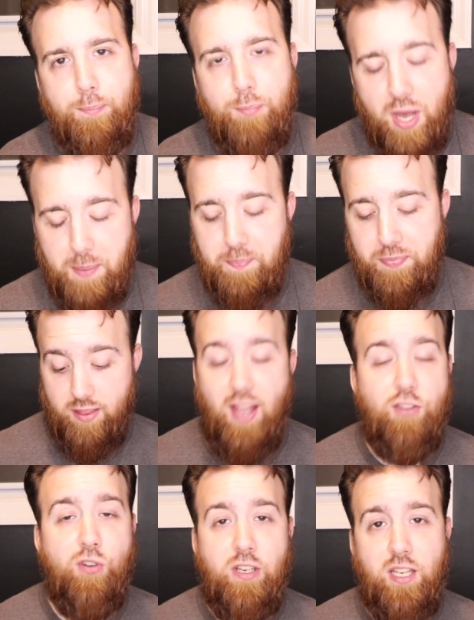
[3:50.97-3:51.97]
But
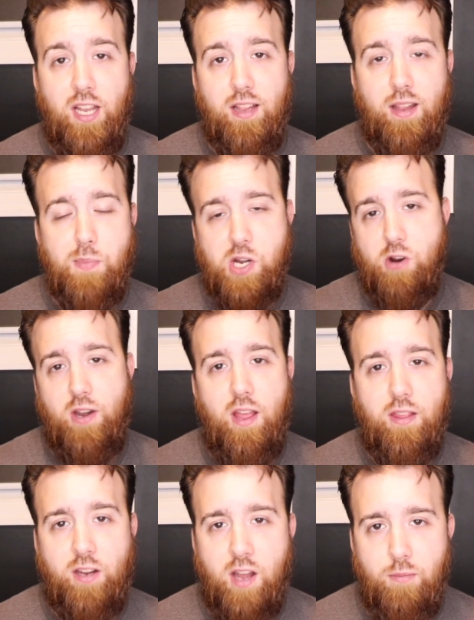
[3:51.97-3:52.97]
that's really it. Let me know down
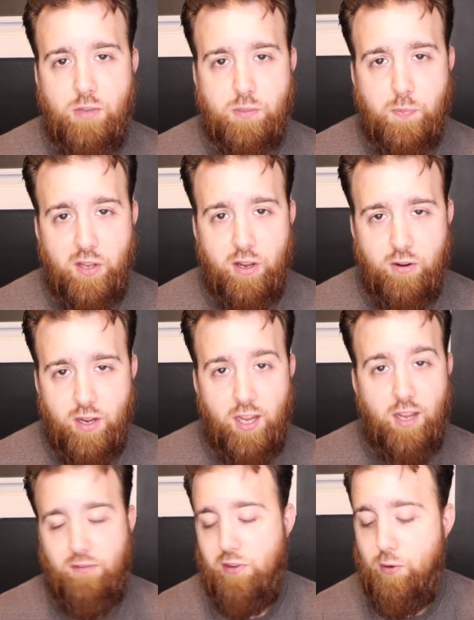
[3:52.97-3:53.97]
in the comments below
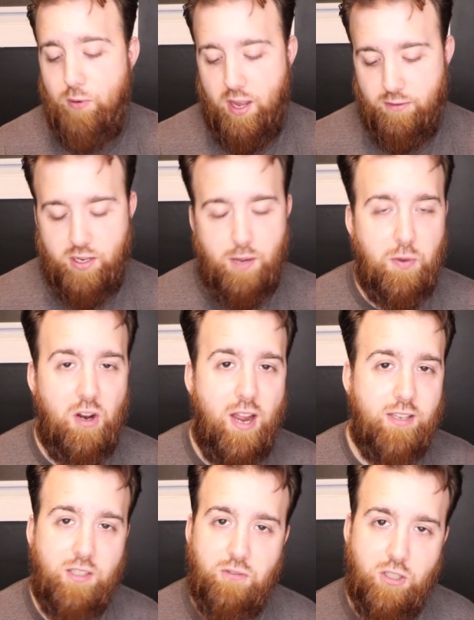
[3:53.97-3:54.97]
if you have guppy
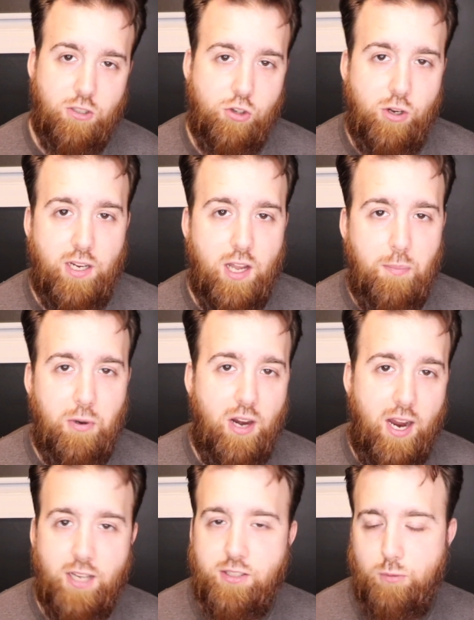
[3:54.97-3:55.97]
grass, if you enjoy guppy
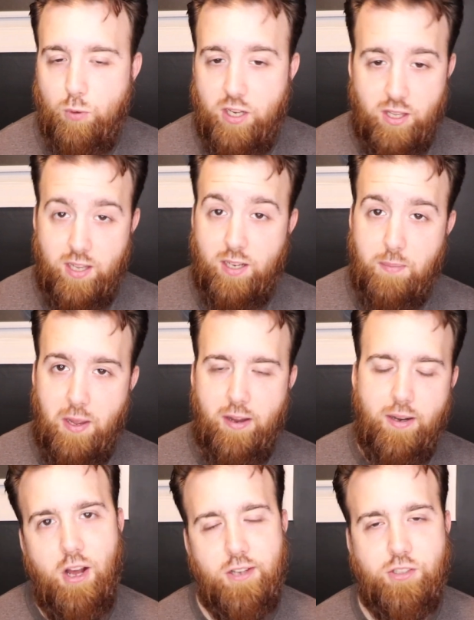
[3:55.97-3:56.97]
grass, what do you think about it?